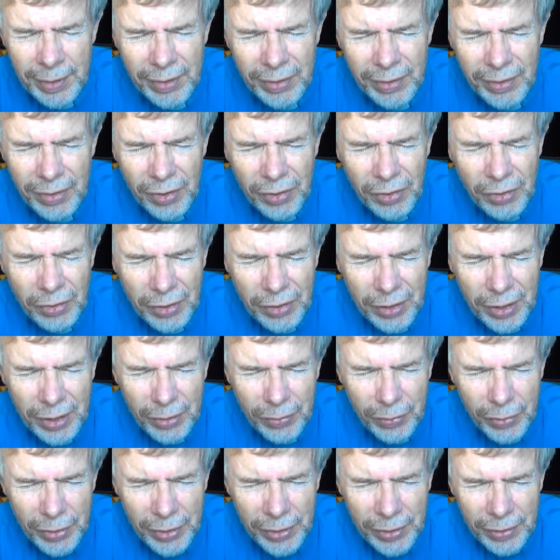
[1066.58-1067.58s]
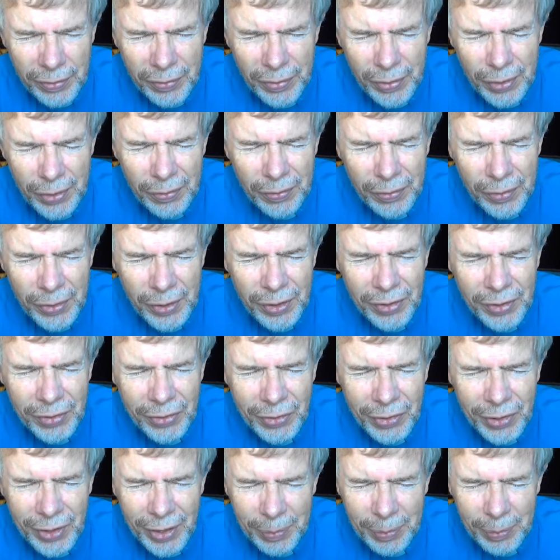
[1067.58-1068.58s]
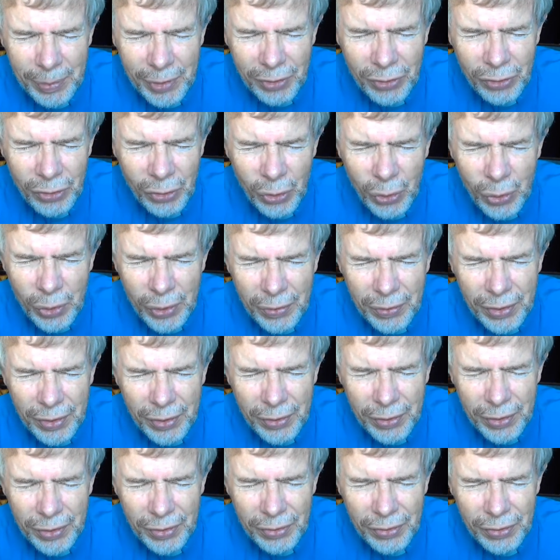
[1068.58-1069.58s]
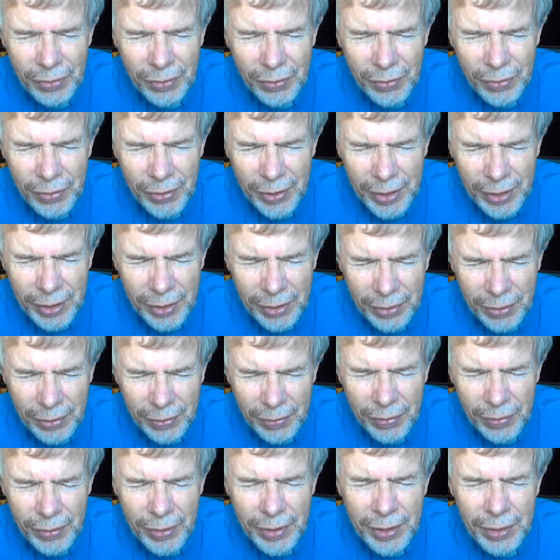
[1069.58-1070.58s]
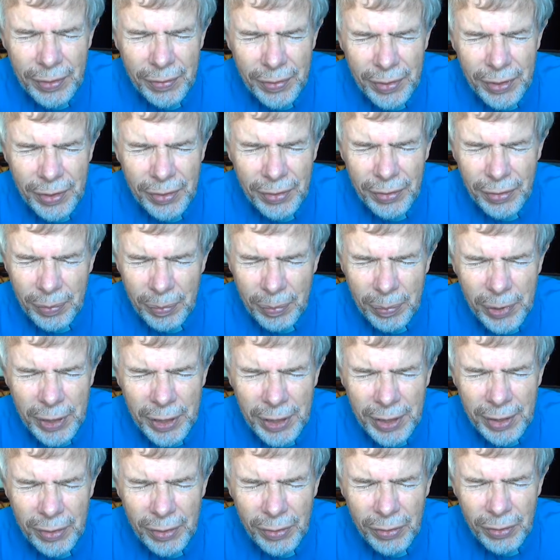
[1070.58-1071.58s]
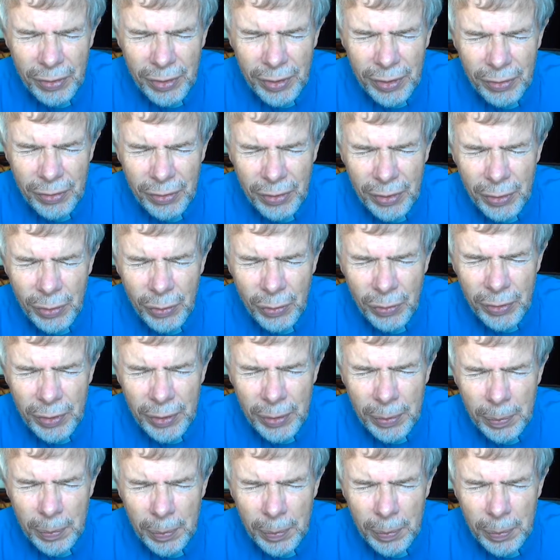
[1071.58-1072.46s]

discovering for the first time the joy of the Christian faith, of forgiveness, of being his dear children.